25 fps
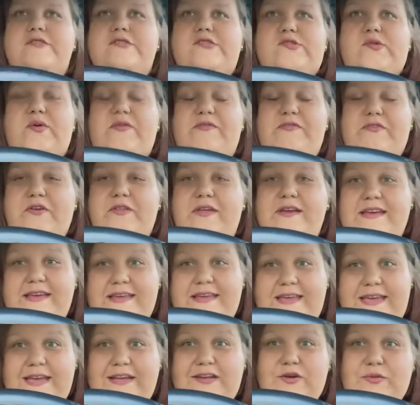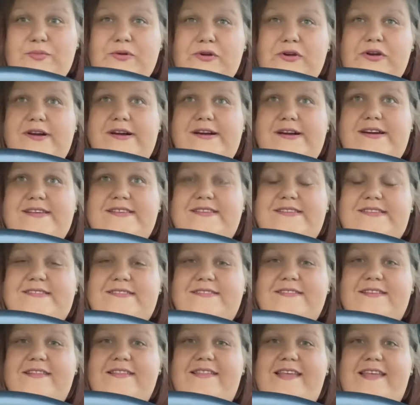So if you're like a keto purist
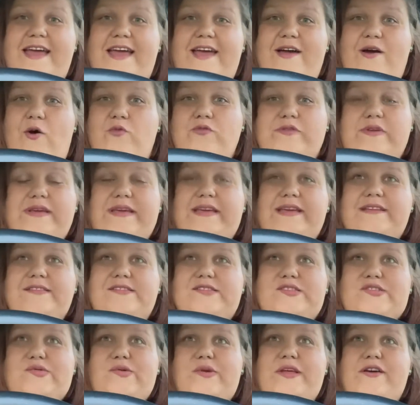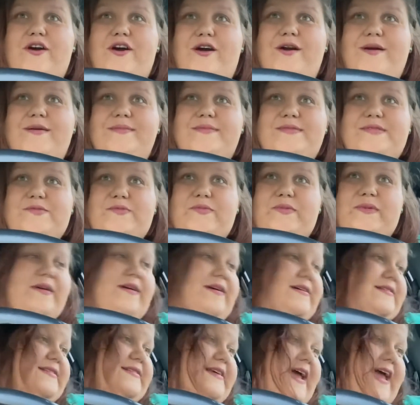that only eats 20
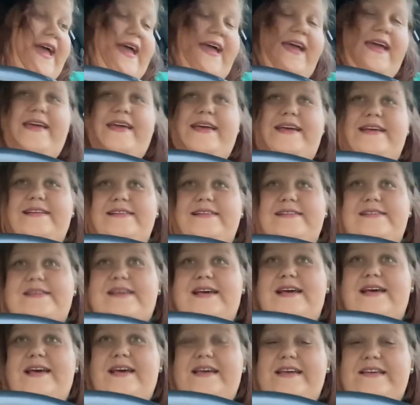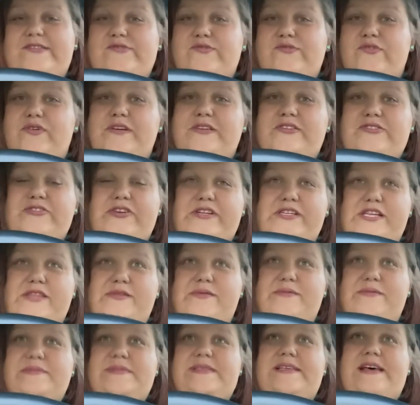carbs a day and is really strict on
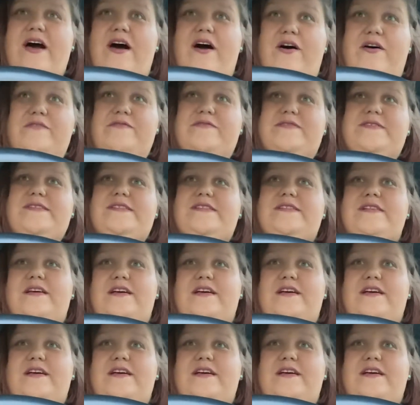themselves,